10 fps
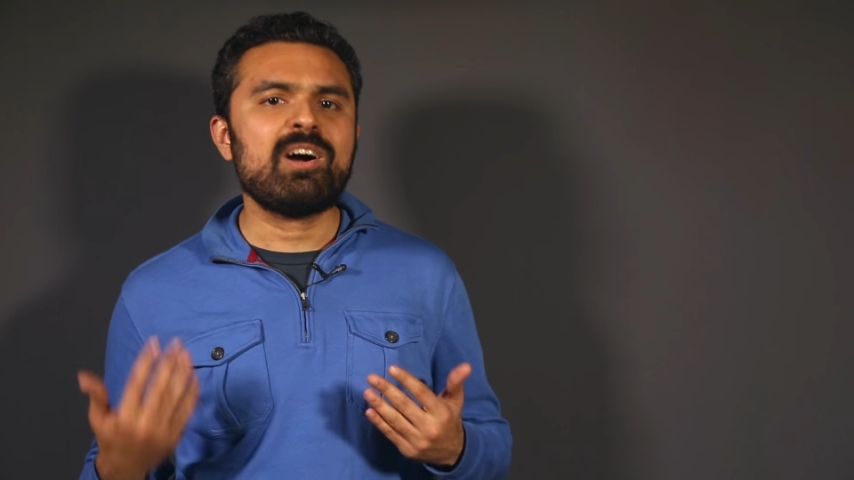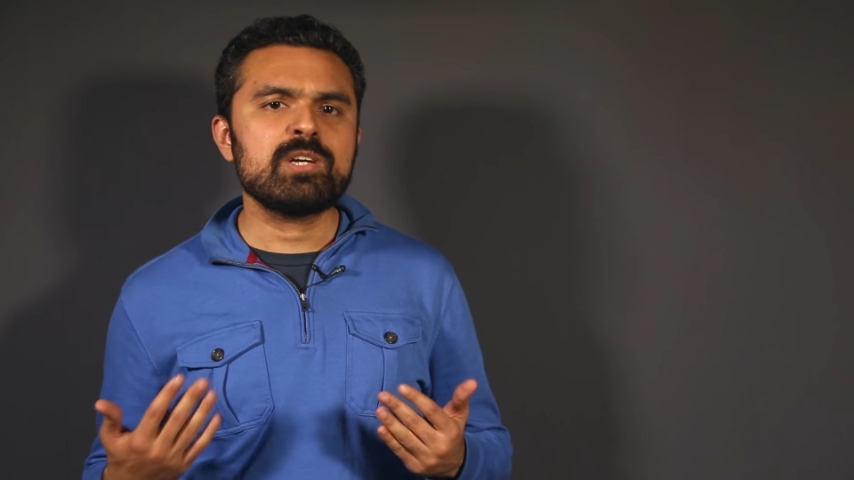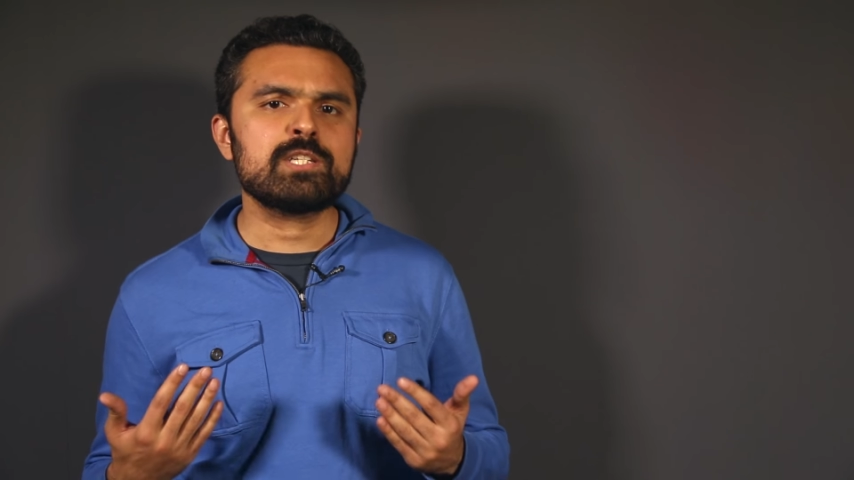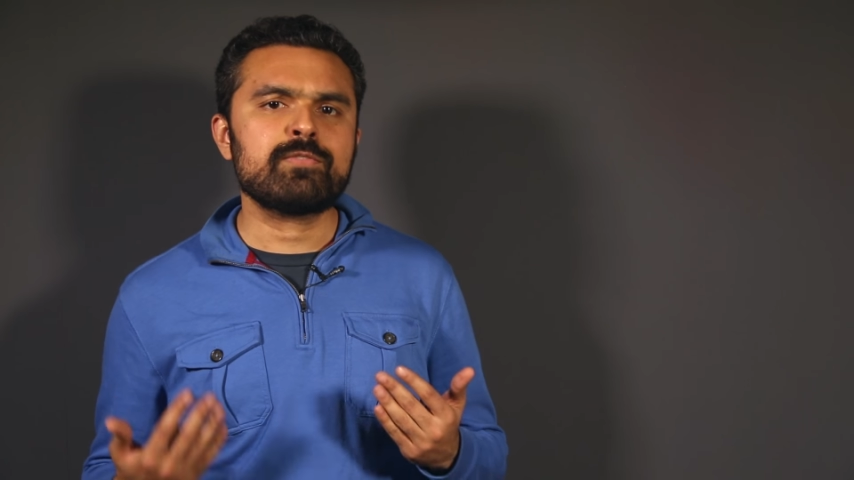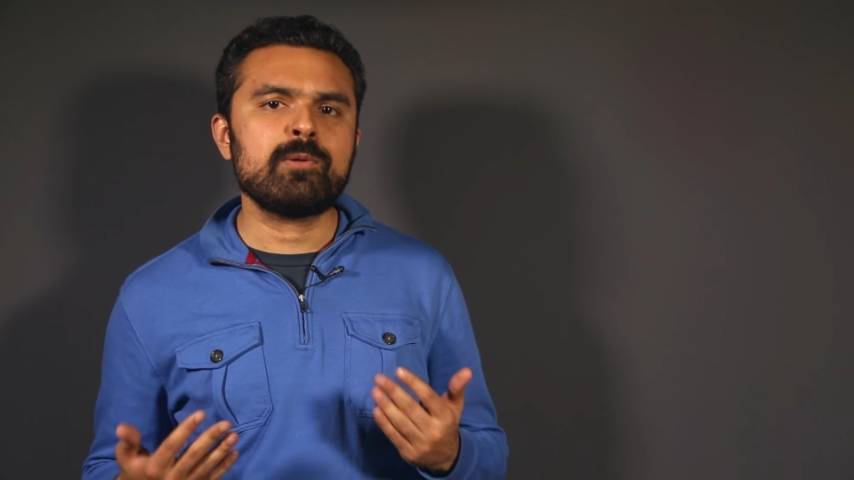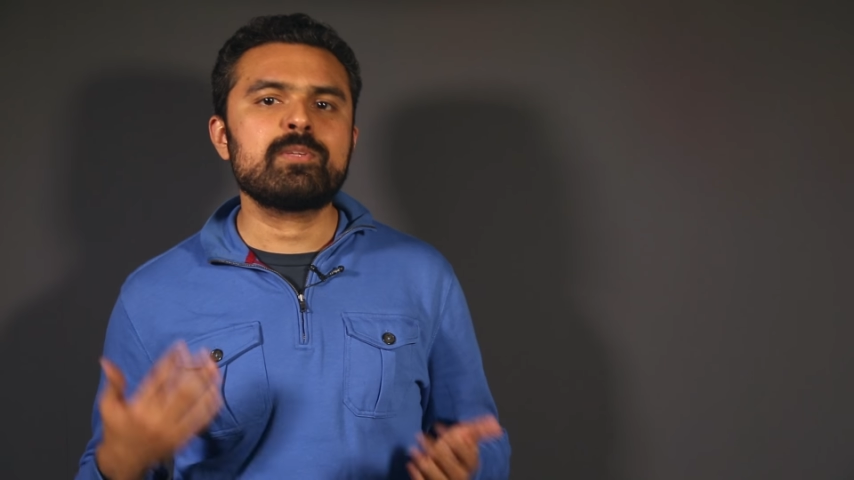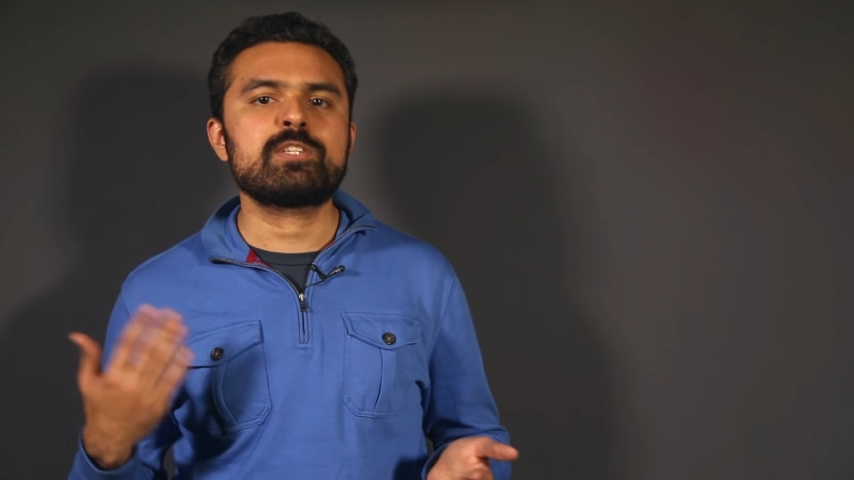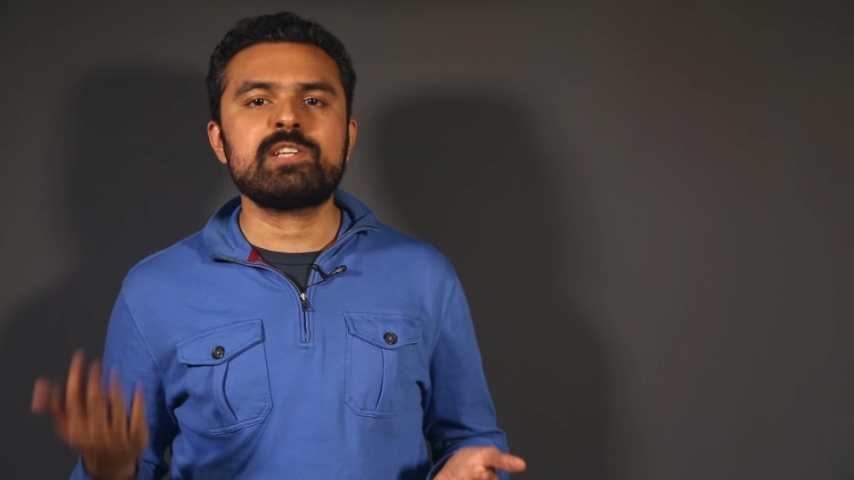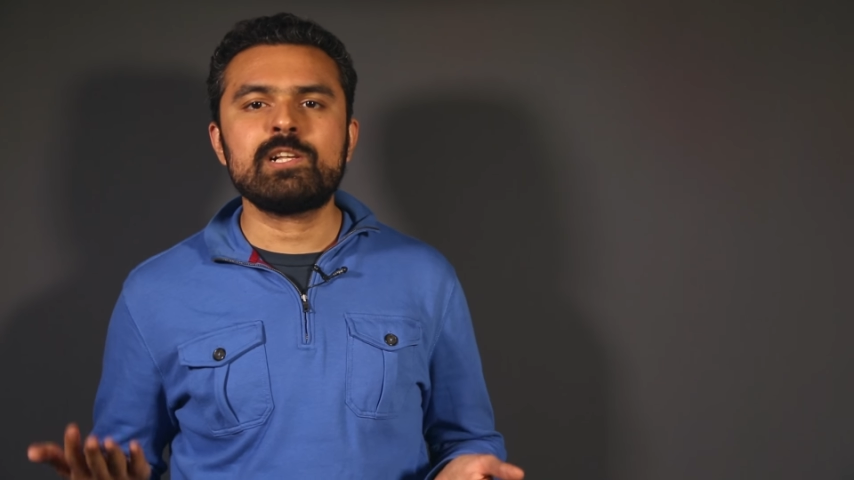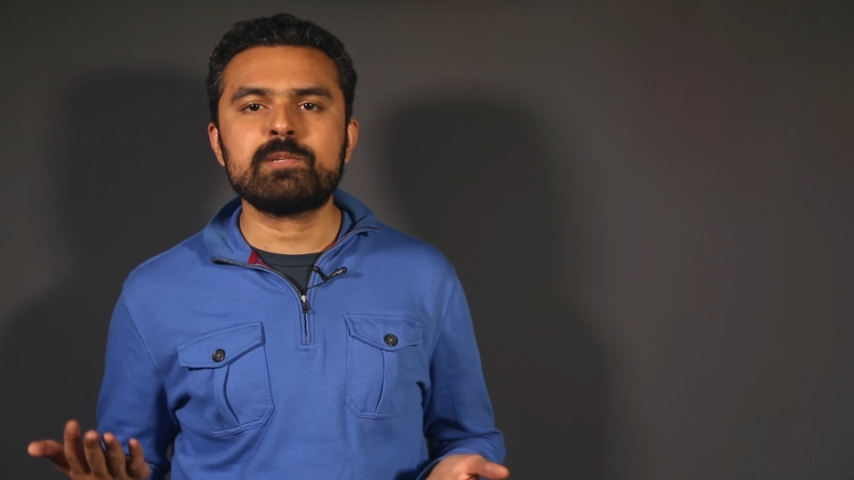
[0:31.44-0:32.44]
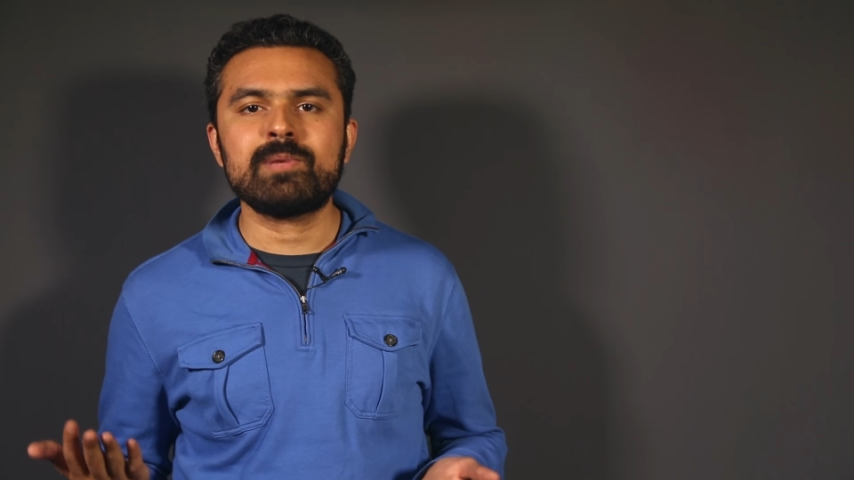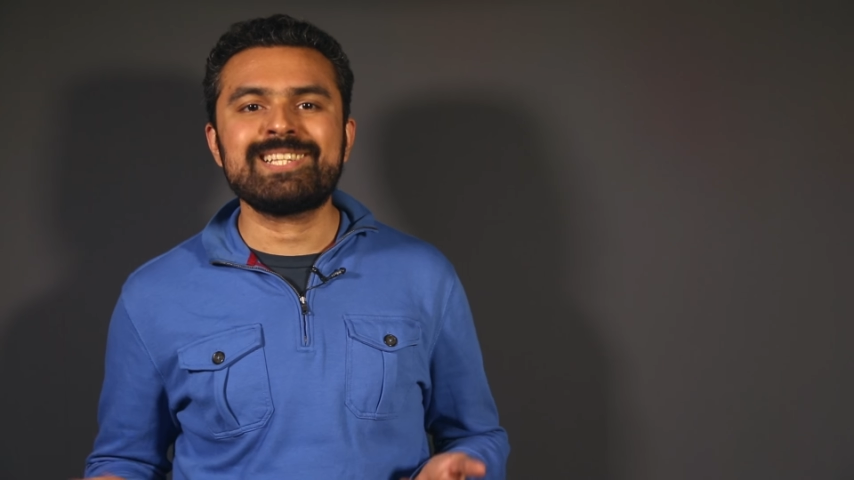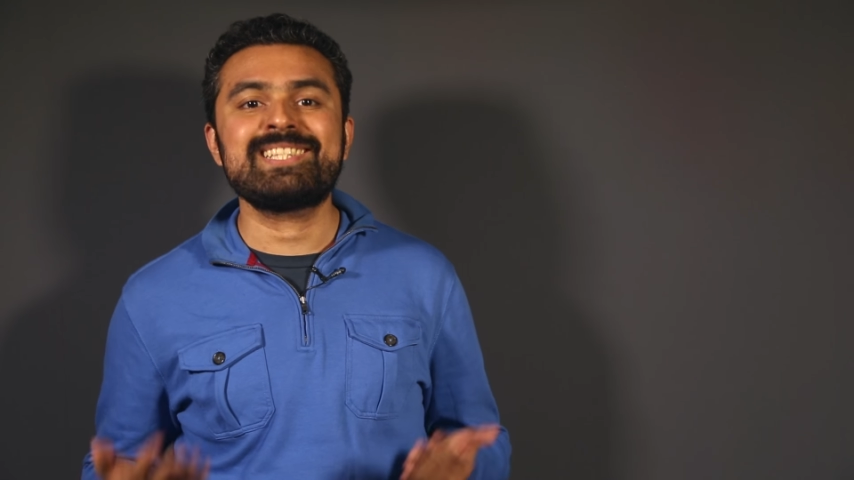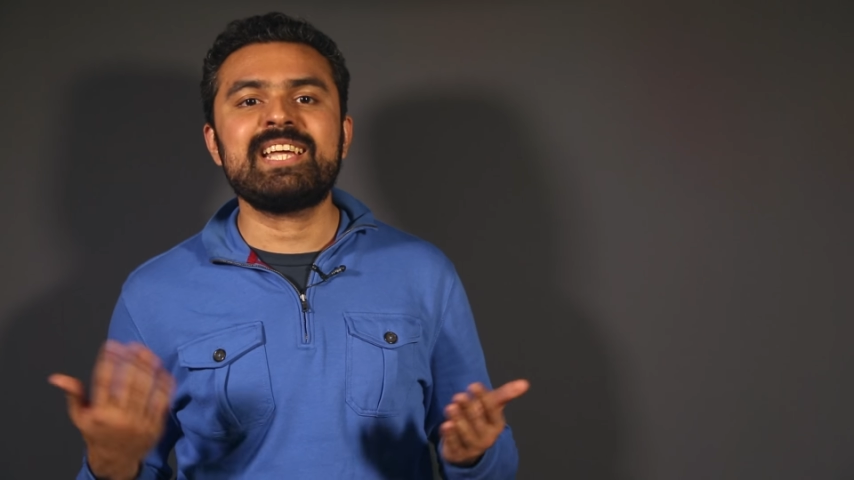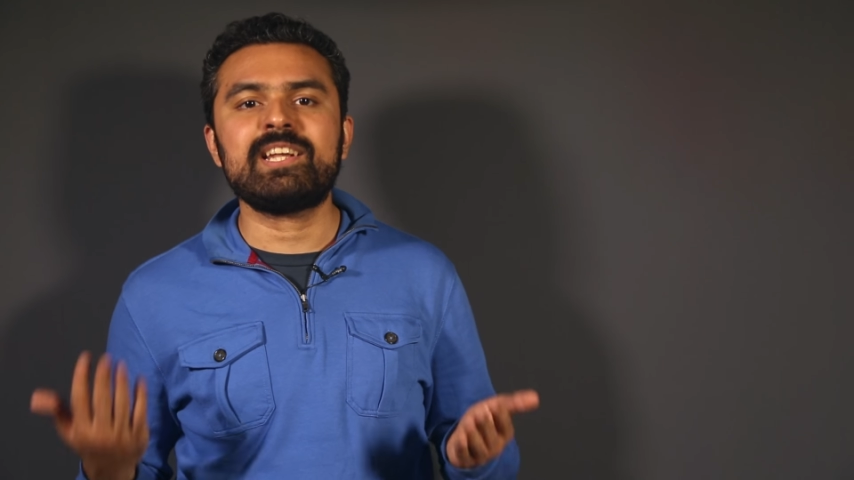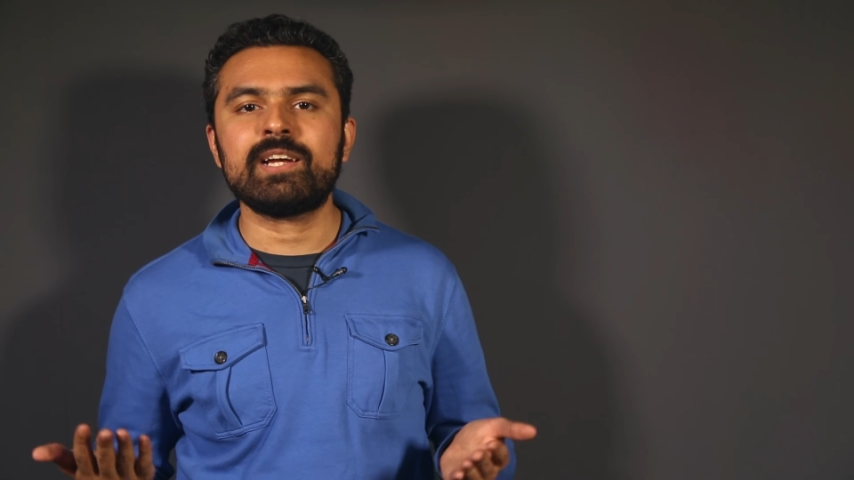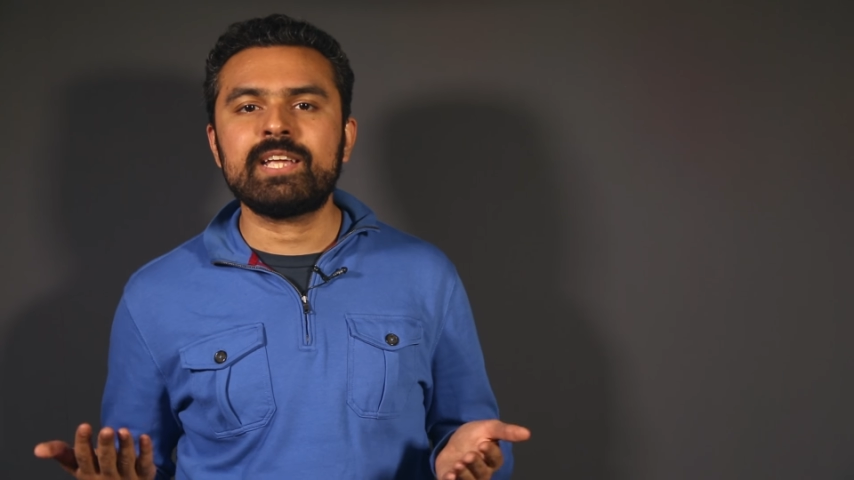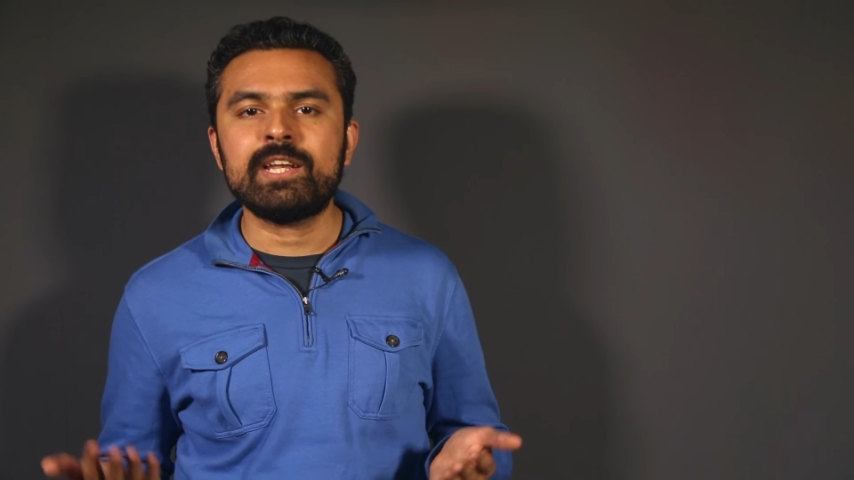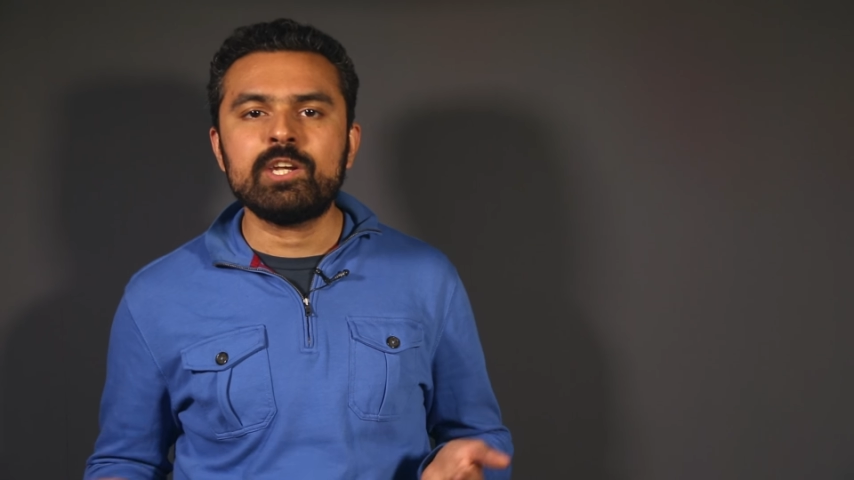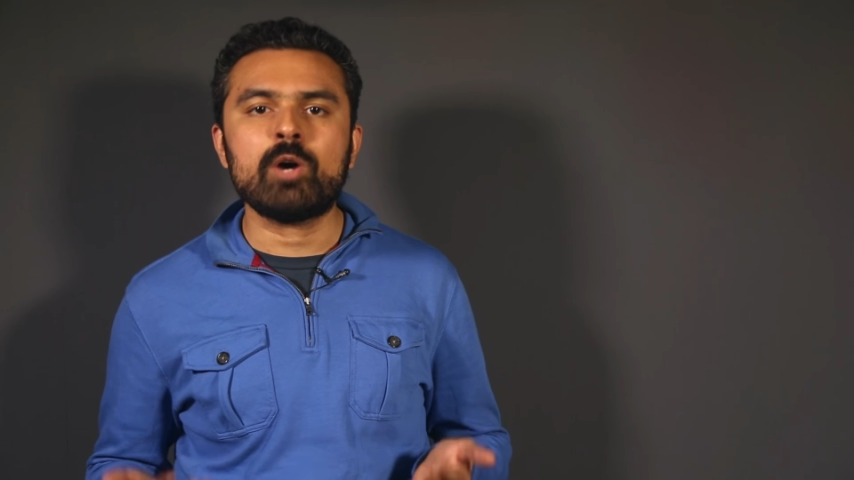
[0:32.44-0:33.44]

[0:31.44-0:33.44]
now his film The Salesman is yet again